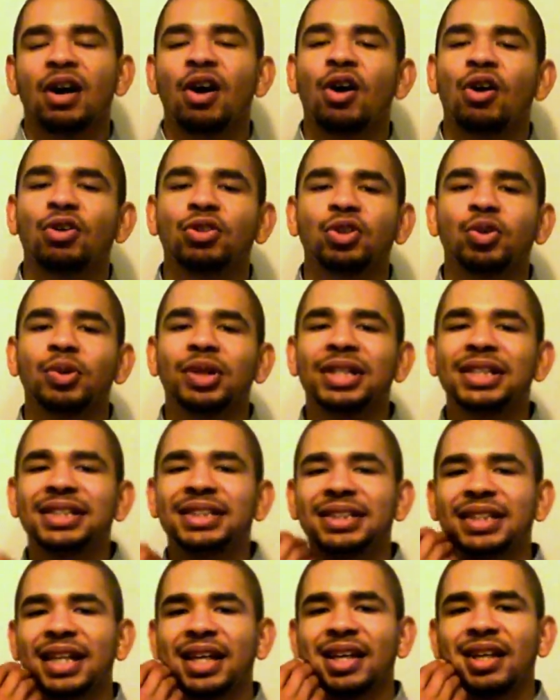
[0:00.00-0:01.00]
Although he
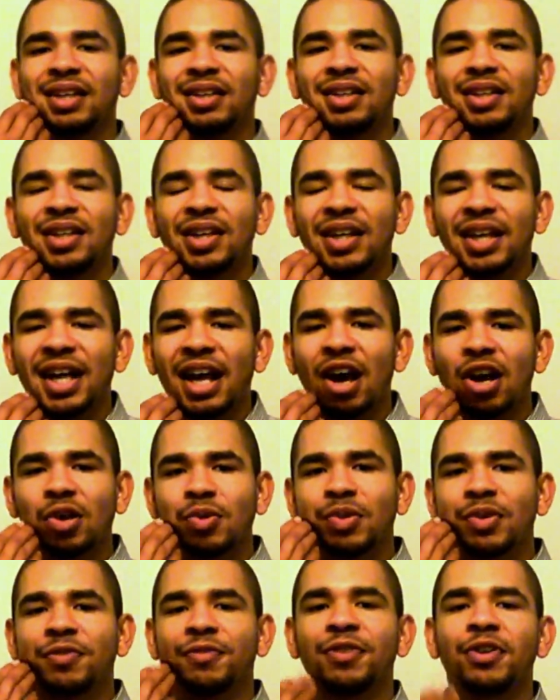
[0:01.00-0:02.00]
said, how
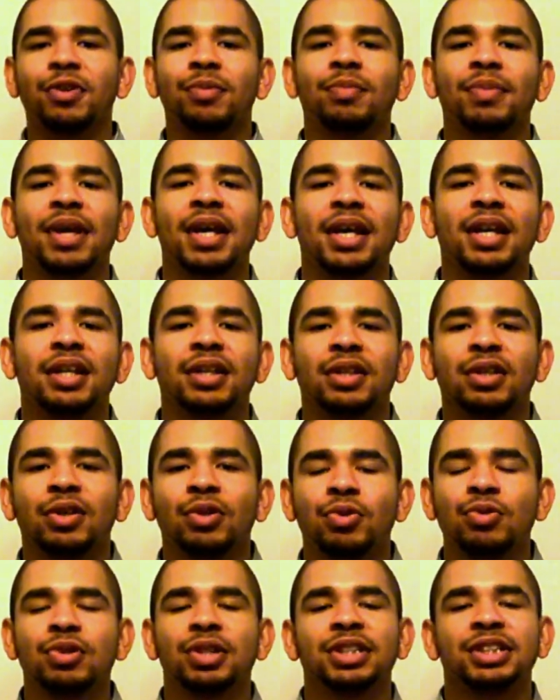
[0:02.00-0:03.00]
can we fear a man
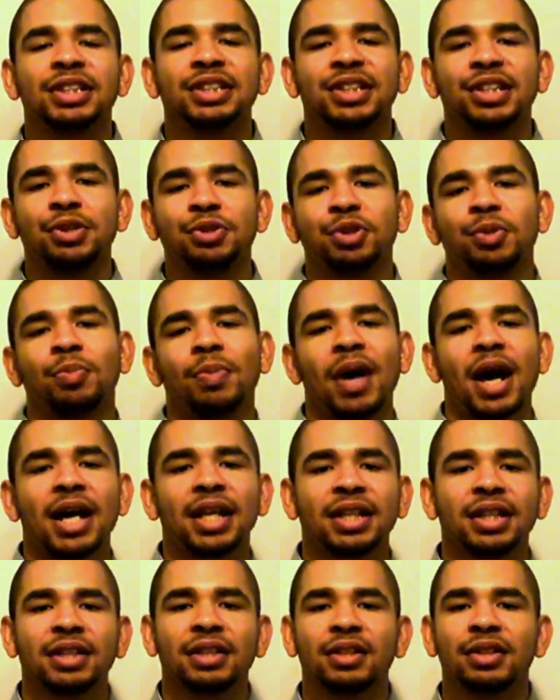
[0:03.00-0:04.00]
who could just kill the
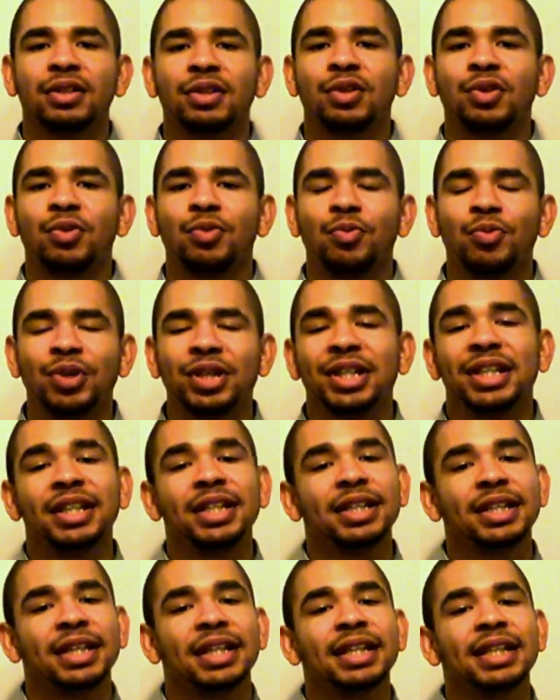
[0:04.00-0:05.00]
body when
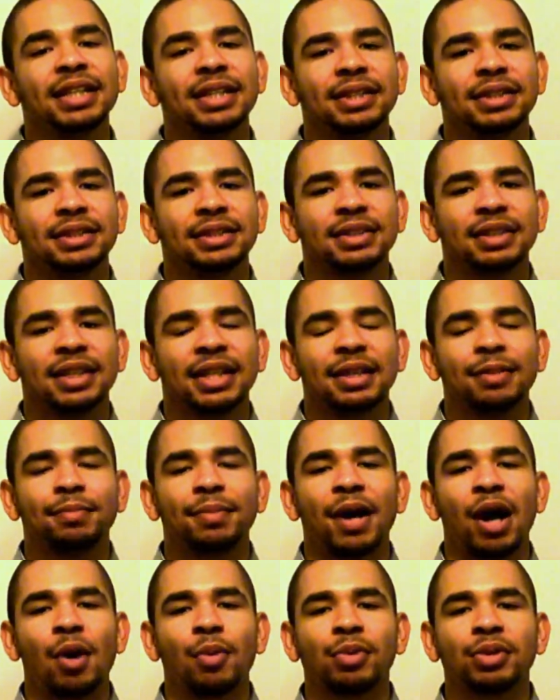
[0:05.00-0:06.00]
he is
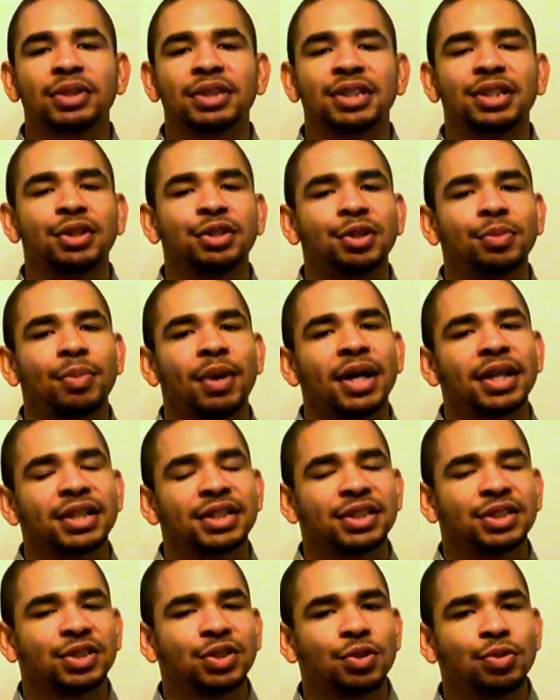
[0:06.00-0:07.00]
empowered to kill the body
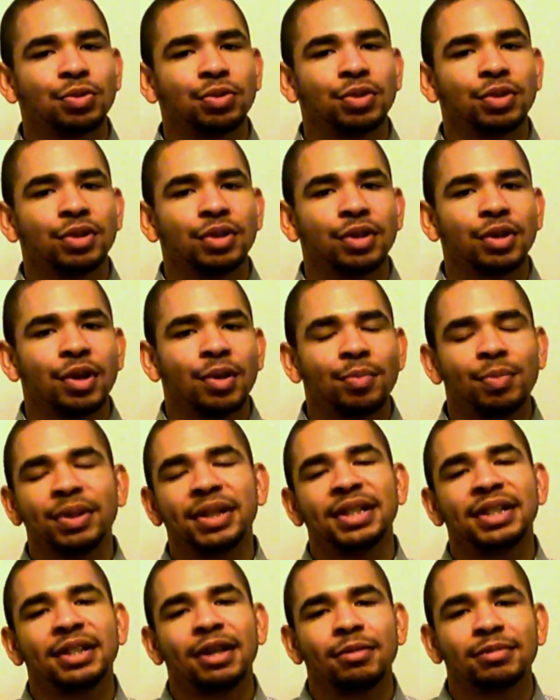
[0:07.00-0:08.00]
and soul?
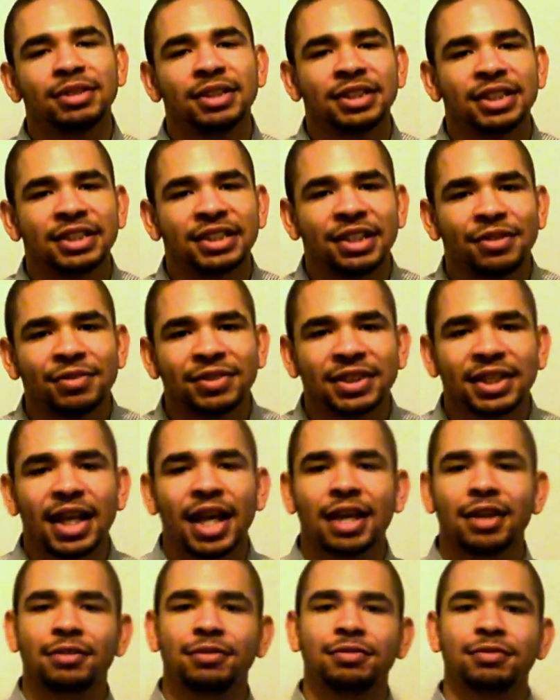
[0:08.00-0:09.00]
But he comes to just give us
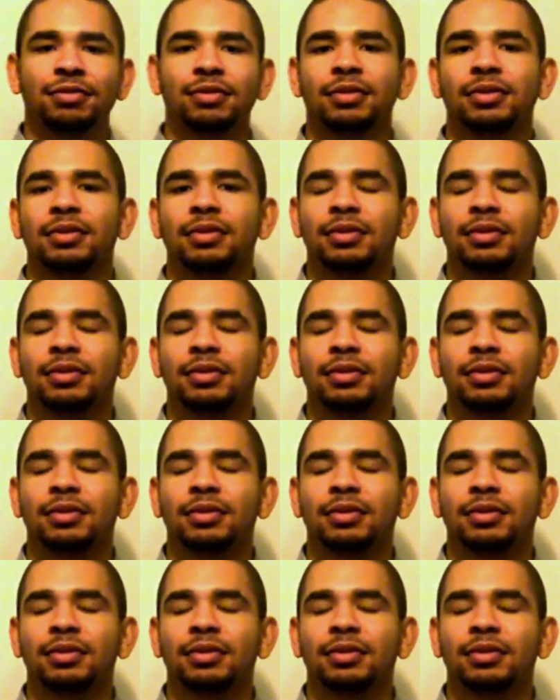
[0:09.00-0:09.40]
life.